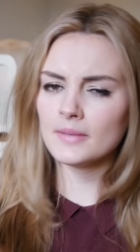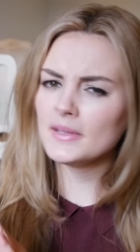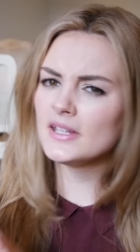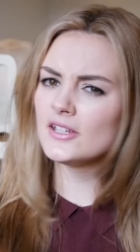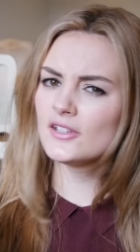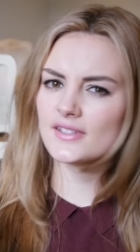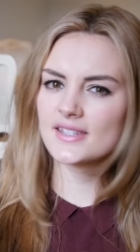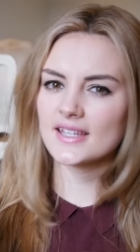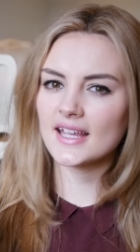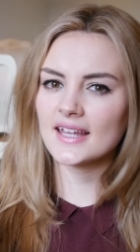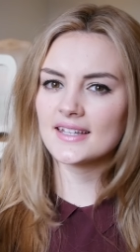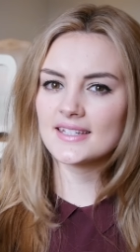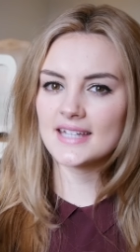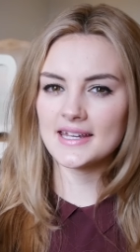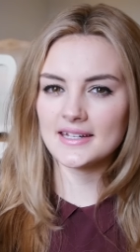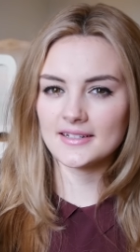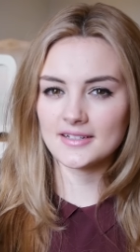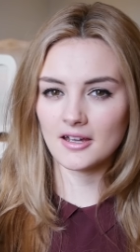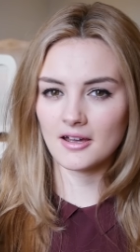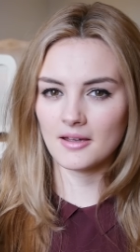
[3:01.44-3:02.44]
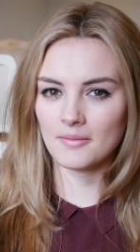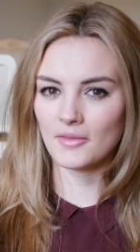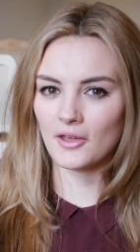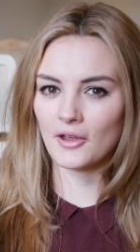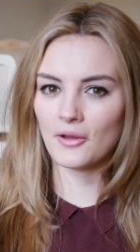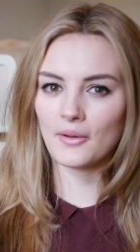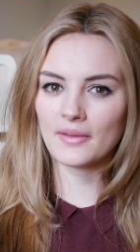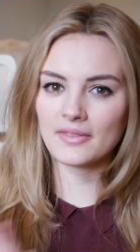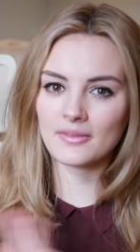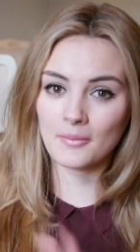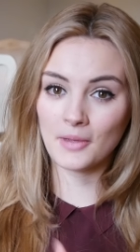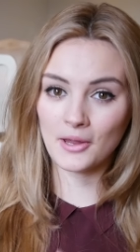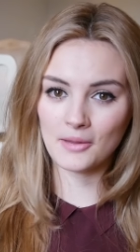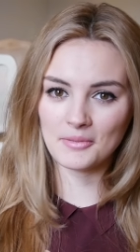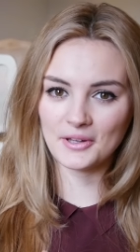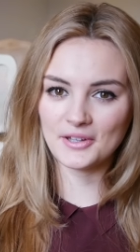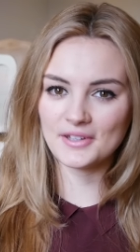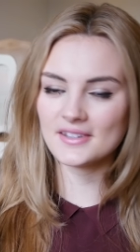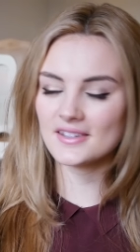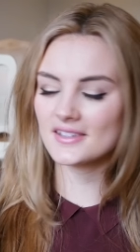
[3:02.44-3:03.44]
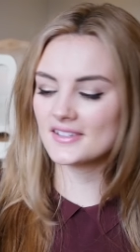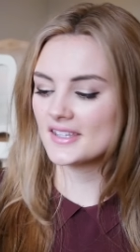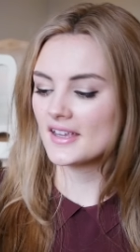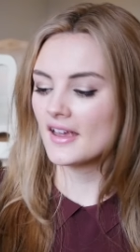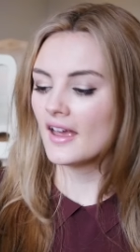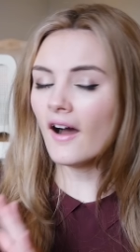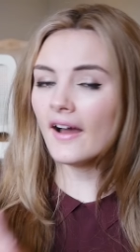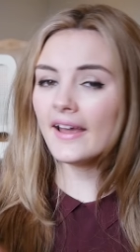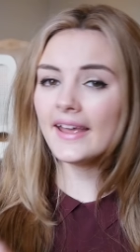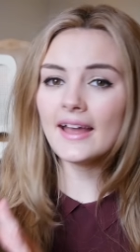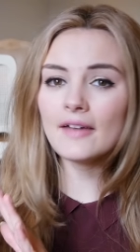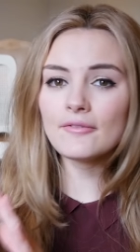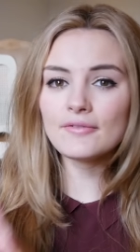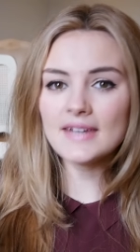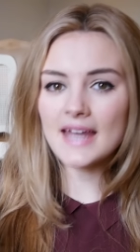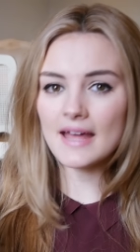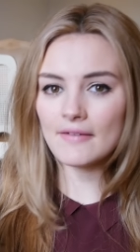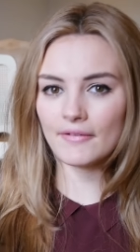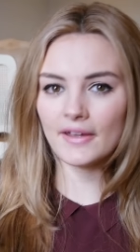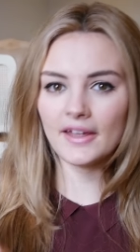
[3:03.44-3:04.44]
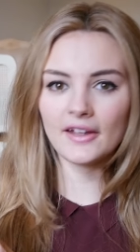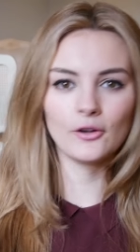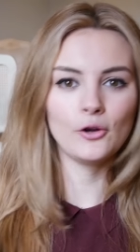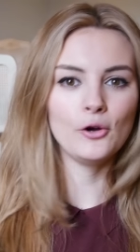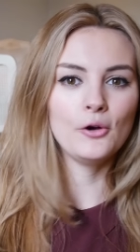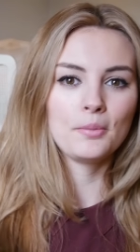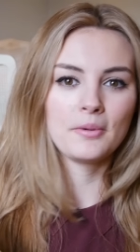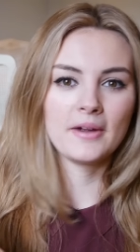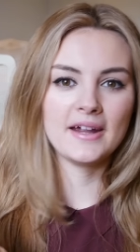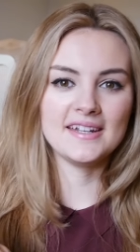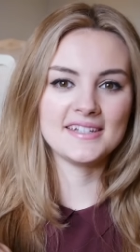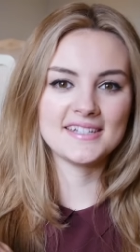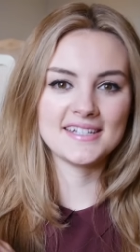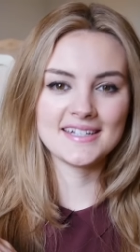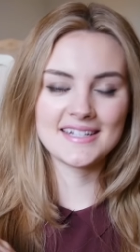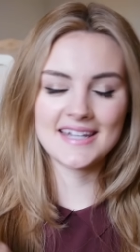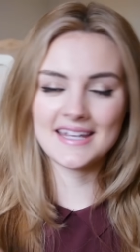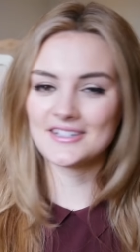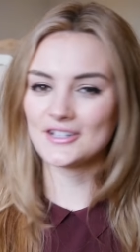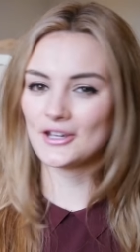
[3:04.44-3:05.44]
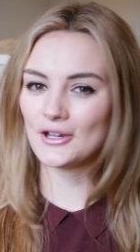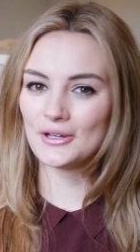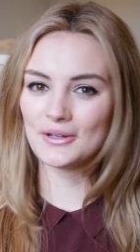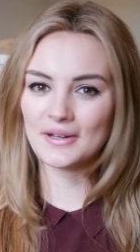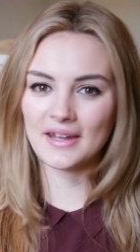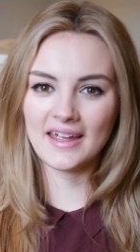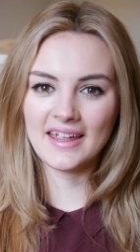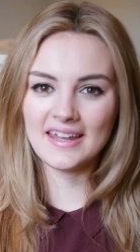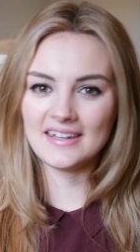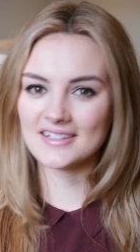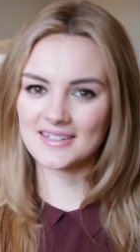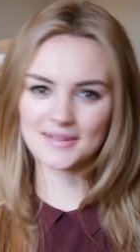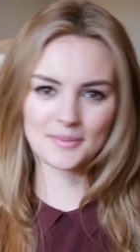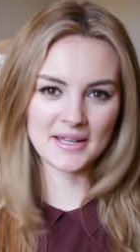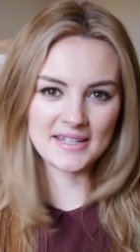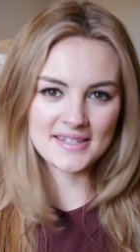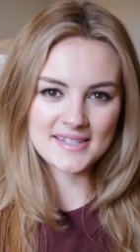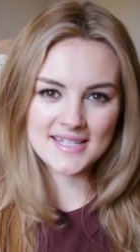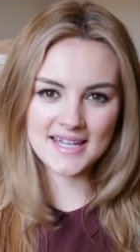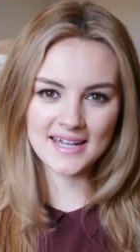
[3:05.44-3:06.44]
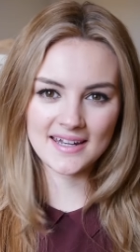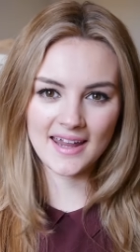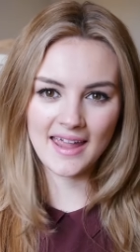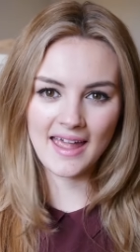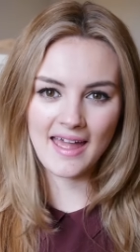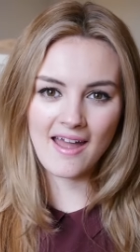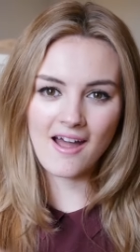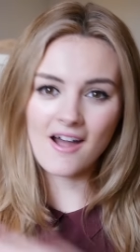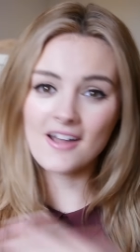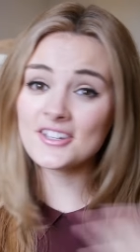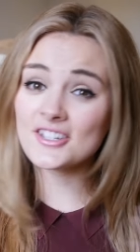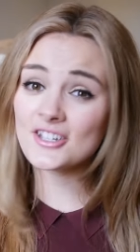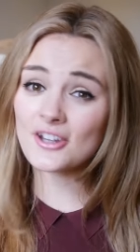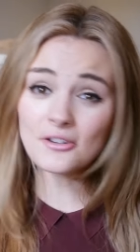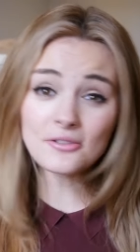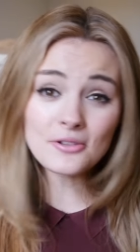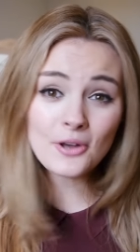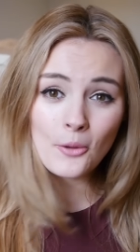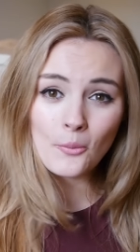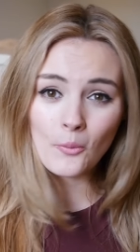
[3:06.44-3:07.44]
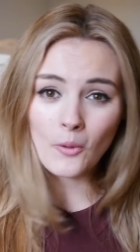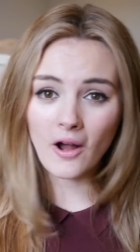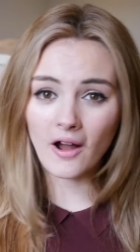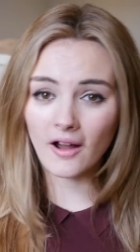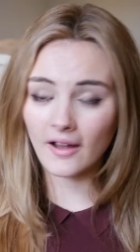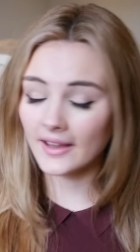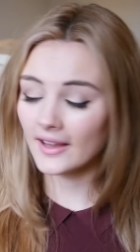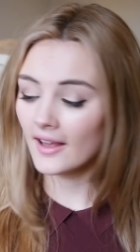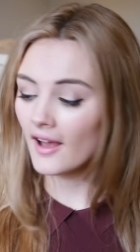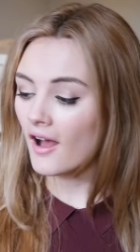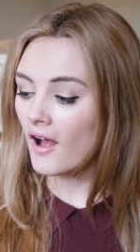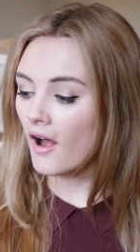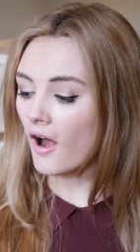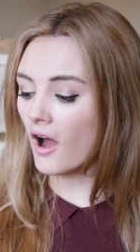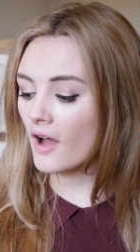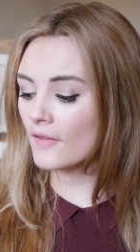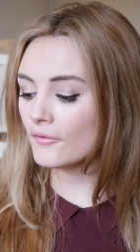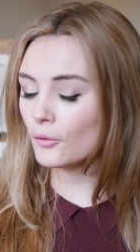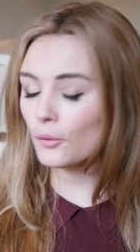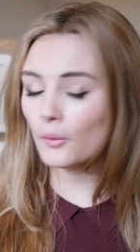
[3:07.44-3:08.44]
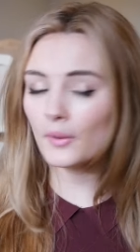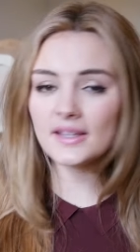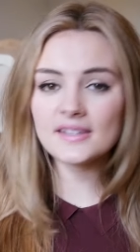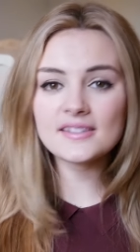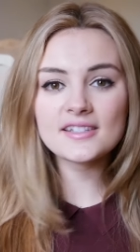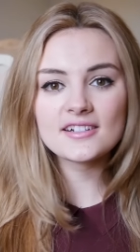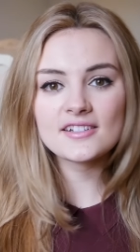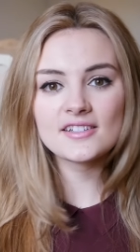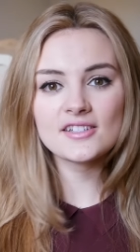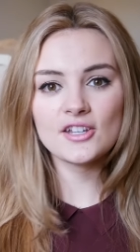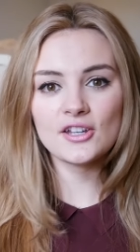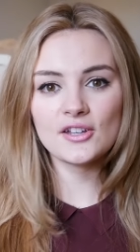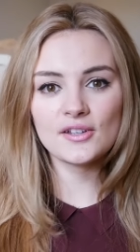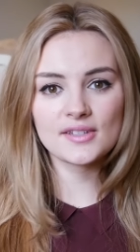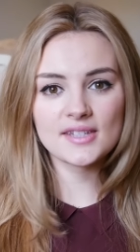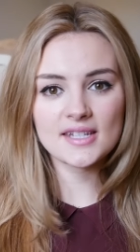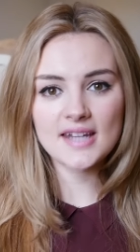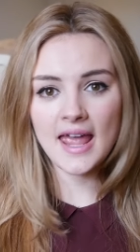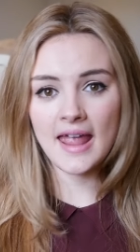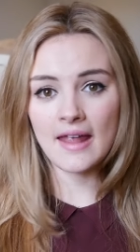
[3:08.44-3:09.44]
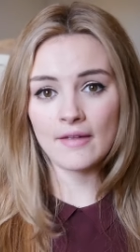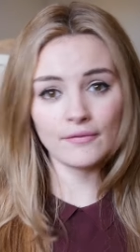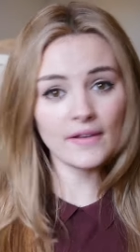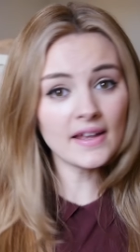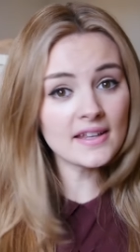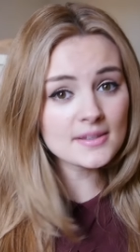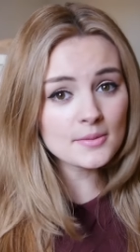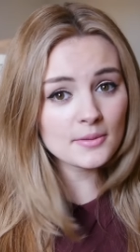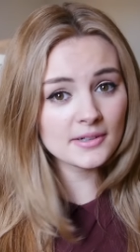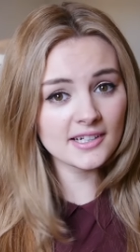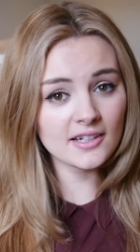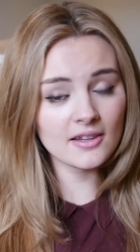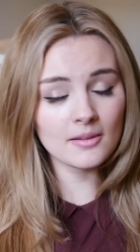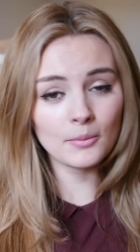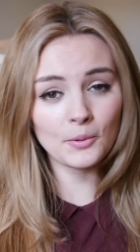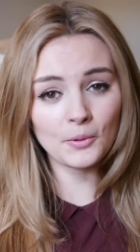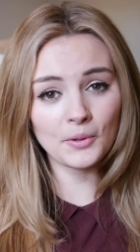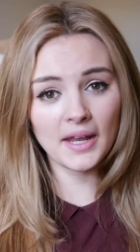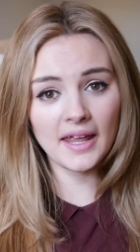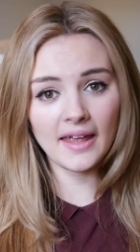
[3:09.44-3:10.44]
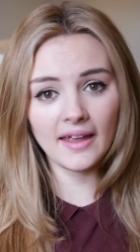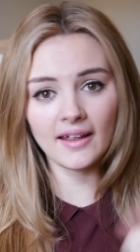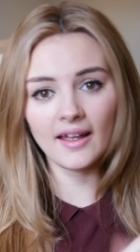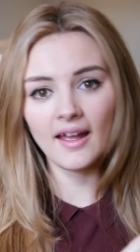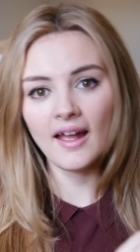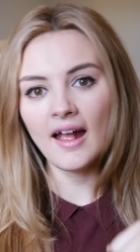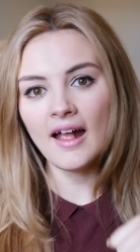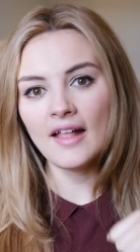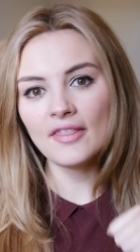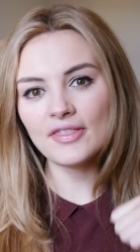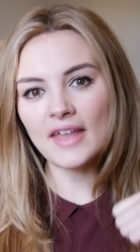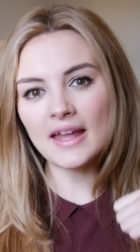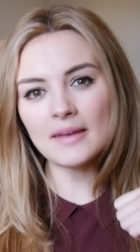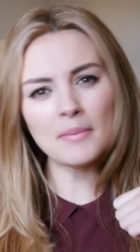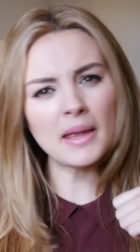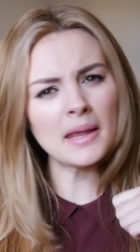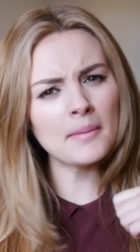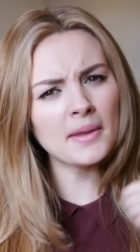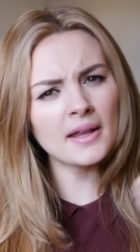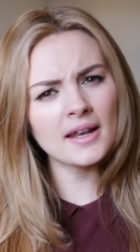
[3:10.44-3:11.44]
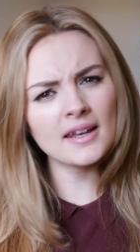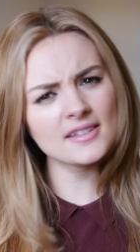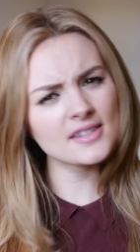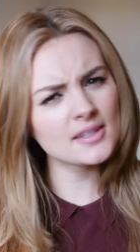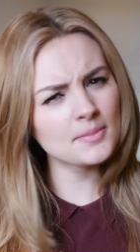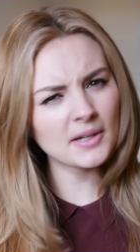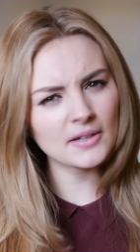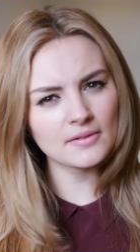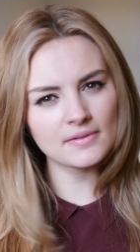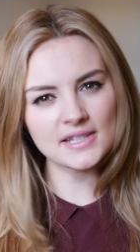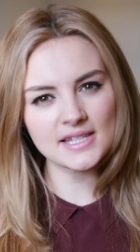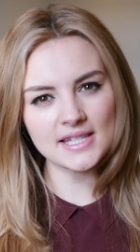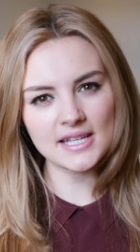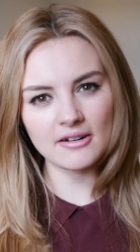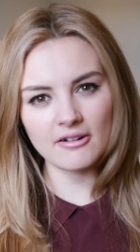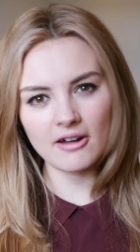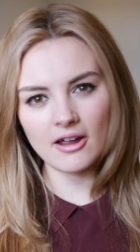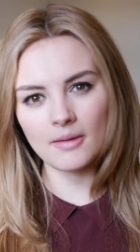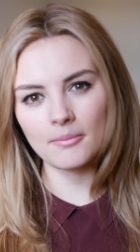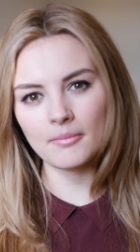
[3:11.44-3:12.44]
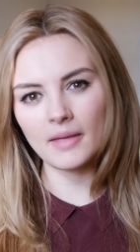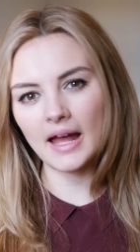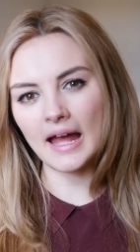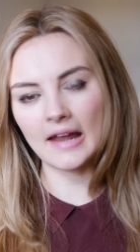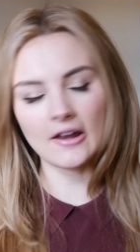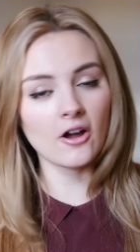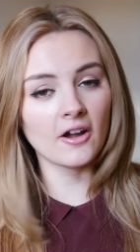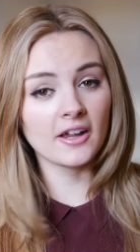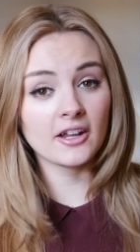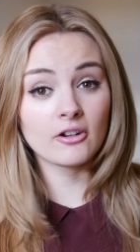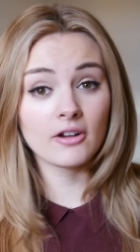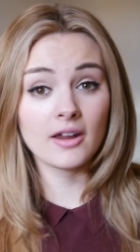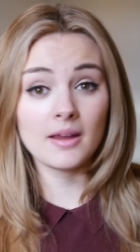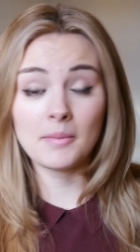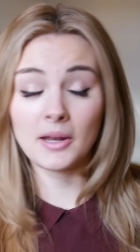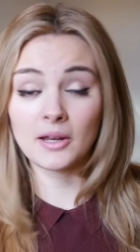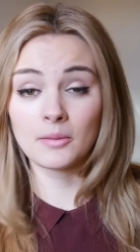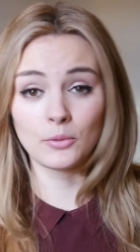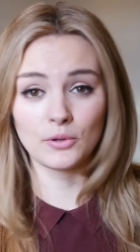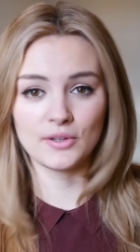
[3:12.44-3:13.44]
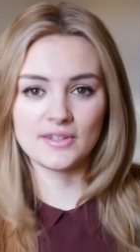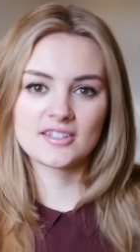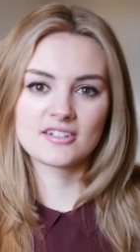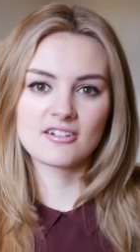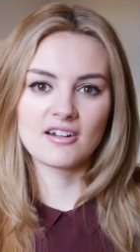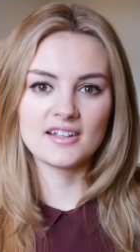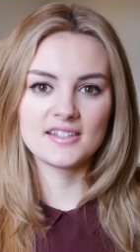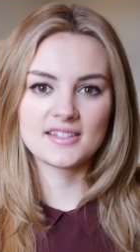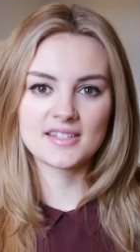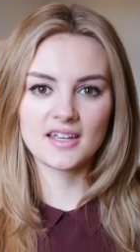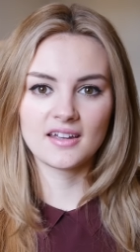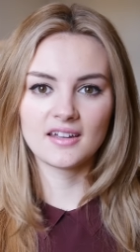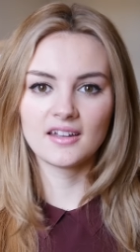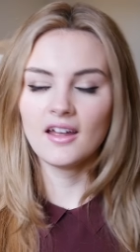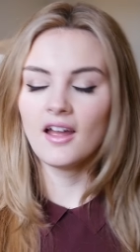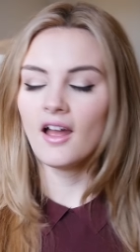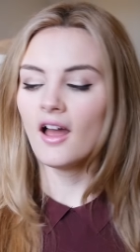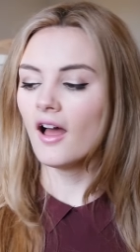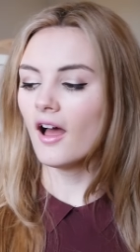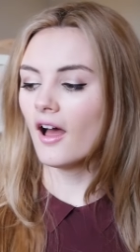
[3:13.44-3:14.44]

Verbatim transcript: only been using it daytime though at the moment. I have never incorporated a toner into my skincare. I don't know why. I've always just used a face wash in the morning, then maybe a little bit of serum, an eye cream and a moisturiser